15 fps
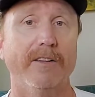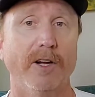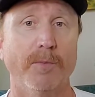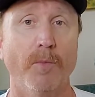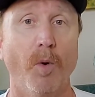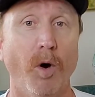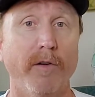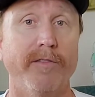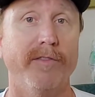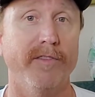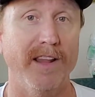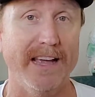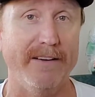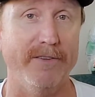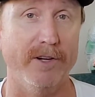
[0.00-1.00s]
a little more
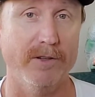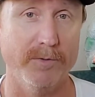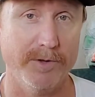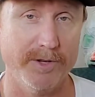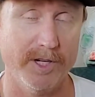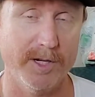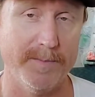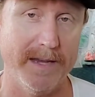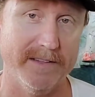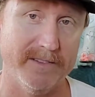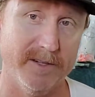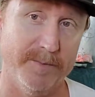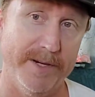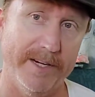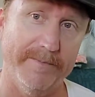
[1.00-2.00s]
flavor with your
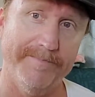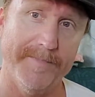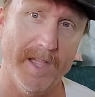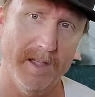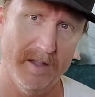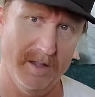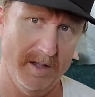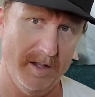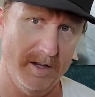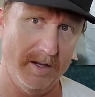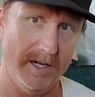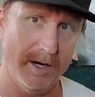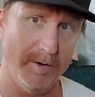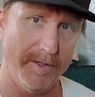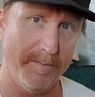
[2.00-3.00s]
domestic beer,
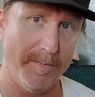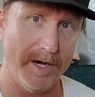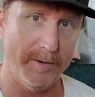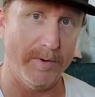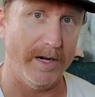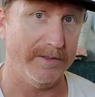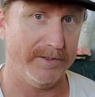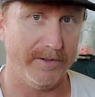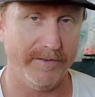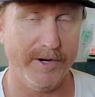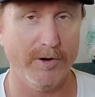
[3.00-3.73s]
go with a Budweiser.